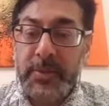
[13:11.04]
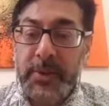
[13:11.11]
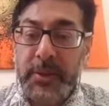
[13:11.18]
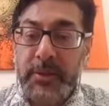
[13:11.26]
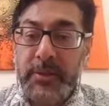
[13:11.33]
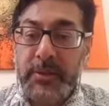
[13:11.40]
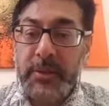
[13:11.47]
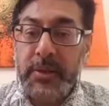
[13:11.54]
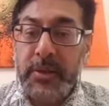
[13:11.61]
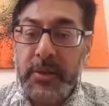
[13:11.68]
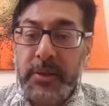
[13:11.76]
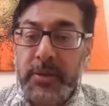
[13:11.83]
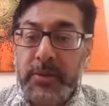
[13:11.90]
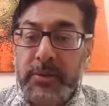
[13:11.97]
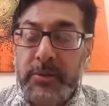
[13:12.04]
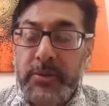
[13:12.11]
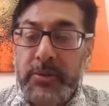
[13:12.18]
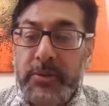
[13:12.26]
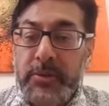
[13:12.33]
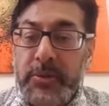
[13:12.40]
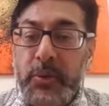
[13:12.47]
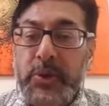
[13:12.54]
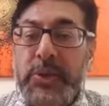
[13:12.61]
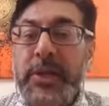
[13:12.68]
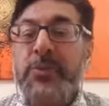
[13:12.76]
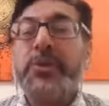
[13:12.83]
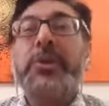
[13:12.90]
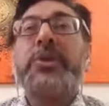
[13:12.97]
Yeah? So it's
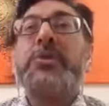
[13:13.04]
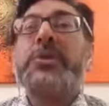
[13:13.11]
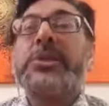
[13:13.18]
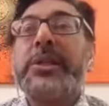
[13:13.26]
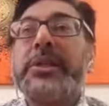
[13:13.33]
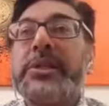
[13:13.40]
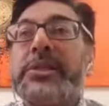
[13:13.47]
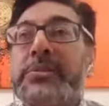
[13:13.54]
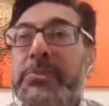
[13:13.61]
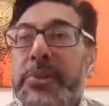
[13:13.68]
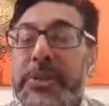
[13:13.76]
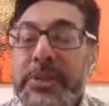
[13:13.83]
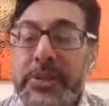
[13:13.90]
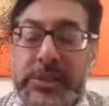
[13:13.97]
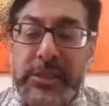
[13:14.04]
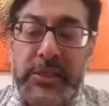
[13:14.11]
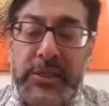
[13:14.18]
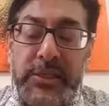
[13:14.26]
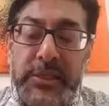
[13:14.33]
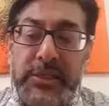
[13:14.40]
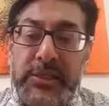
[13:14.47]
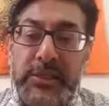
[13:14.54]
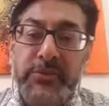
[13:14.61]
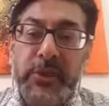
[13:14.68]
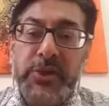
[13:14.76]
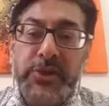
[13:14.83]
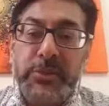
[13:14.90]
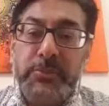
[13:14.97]
like with it's like the simple. It's, it's
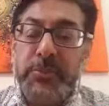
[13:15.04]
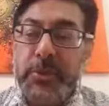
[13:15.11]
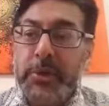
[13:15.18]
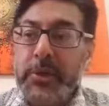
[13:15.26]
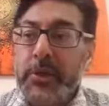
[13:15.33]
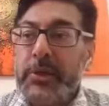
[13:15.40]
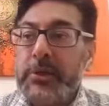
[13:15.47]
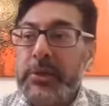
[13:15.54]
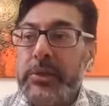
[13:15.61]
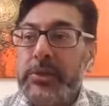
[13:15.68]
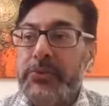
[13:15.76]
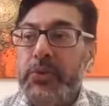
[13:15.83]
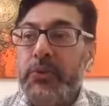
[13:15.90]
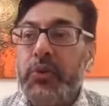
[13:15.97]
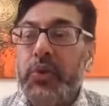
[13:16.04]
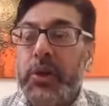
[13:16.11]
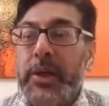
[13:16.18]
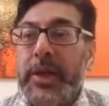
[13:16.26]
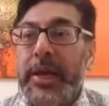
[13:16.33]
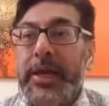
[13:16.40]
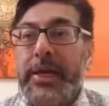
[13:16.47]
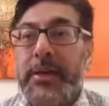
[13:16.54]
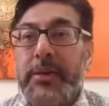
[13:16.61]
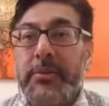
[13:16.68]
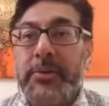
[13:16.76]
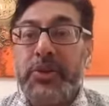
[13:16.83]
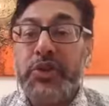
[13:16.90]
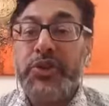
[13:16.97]
very simple. You know, if you've got a
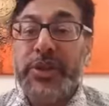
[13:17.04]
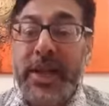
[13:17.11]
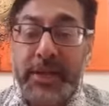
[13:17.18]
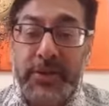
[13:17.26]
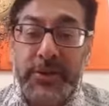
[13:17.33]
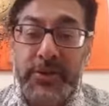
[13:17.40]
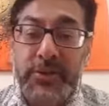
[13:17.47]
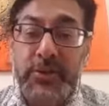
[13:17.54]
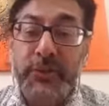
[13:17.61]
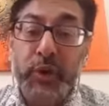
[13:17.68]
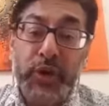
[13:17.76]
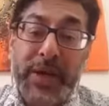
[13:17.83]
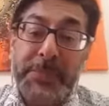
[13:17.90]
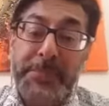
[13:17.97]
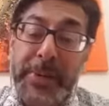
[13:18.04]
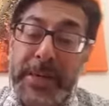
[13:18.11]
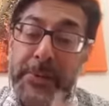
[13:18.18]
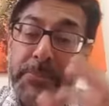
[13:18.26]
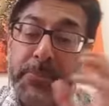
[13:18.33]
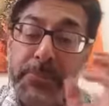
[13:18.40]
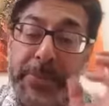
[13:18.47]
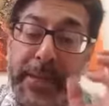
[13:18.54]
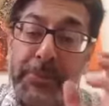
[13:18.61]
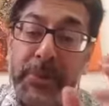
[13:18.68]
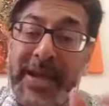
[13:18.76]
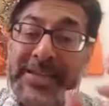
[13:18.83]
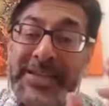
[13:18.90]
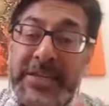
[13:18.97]
challenge, you've got to be be
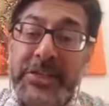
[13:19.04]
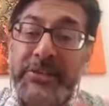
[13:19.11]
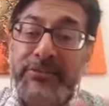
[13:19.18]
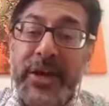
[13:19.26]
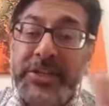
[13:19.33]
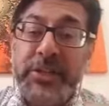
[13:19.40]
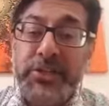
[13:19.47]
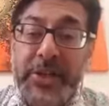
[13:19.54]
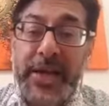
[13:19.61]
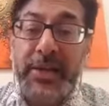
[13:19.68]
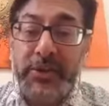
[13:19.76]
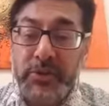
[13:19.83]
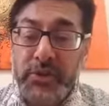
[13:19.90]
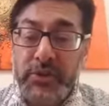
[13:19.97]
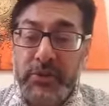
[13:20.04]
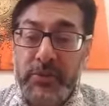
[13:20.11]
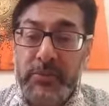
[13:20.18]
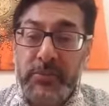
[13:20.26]
able to identify the challenge.